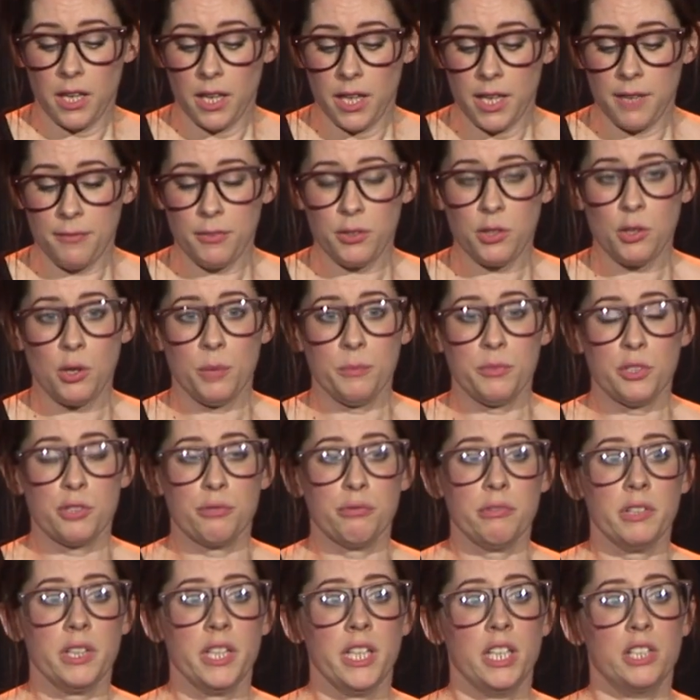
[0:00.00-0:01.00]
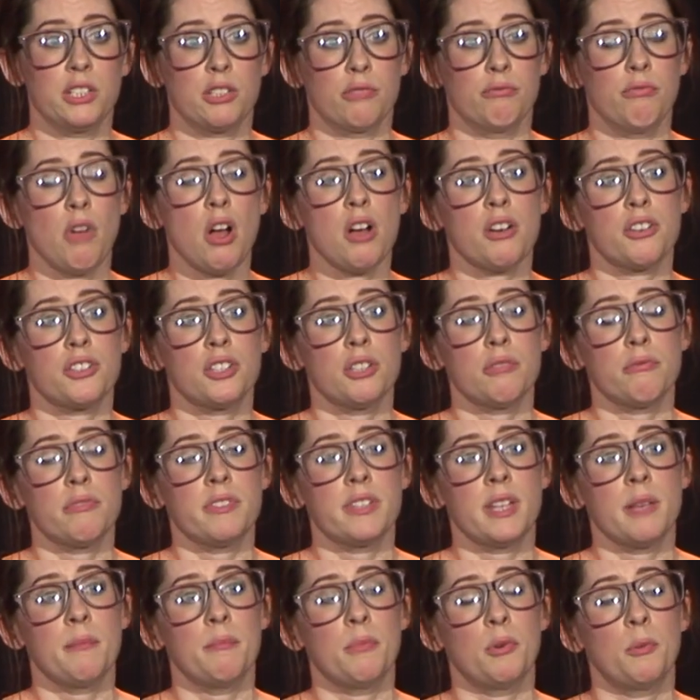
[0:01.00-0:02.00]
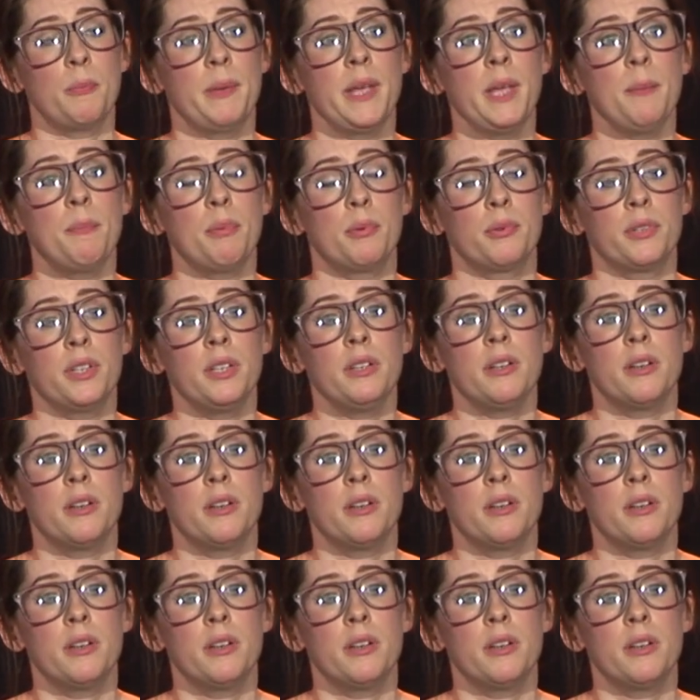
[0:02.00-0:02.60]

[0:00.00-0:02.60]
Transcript: even though I'm just really into rocks that resemble people,